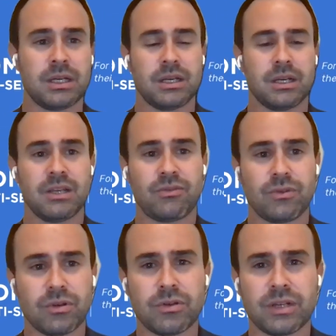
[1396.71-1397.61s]
If you
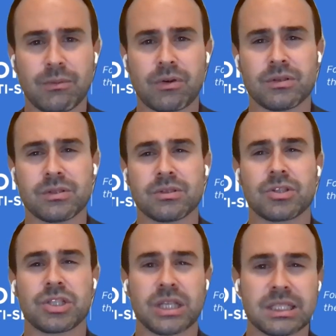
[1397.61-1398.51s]
know your neighbors, the
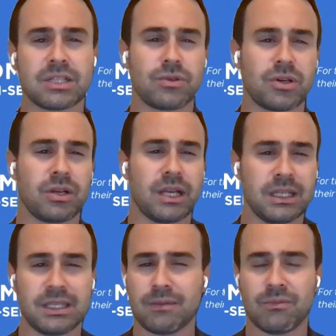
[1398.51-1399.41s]
chance that you're going to
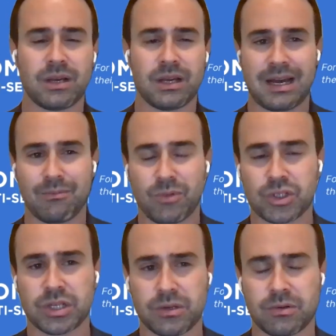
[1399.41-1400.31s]
hate him are
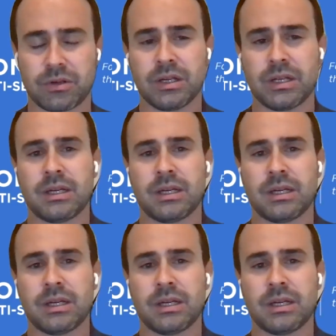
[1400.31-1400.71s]
much lower.